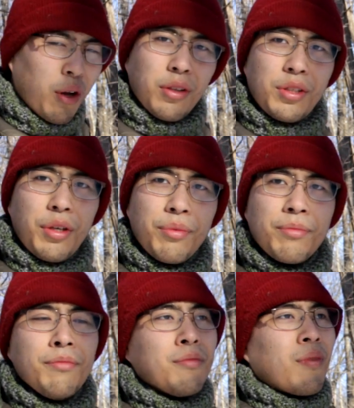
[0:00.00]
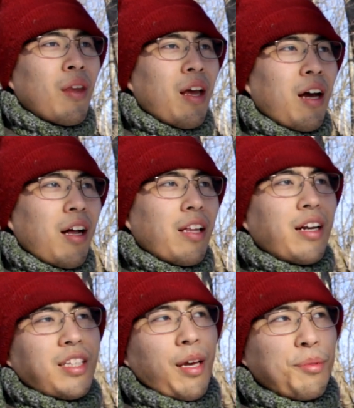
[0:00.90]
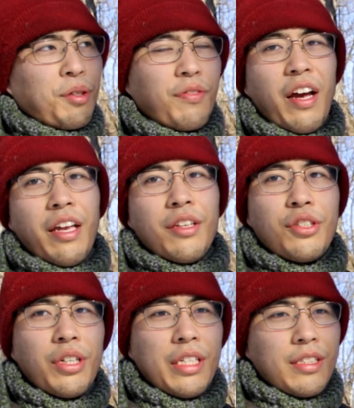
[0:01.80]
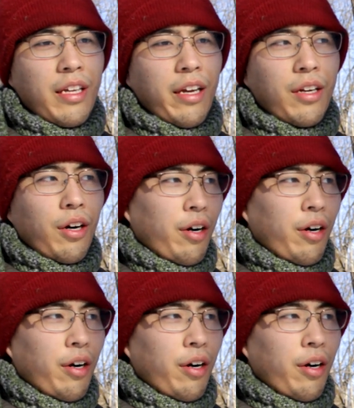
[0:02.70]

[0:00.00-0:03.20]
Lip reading: Also, a lot of times you'll find trees that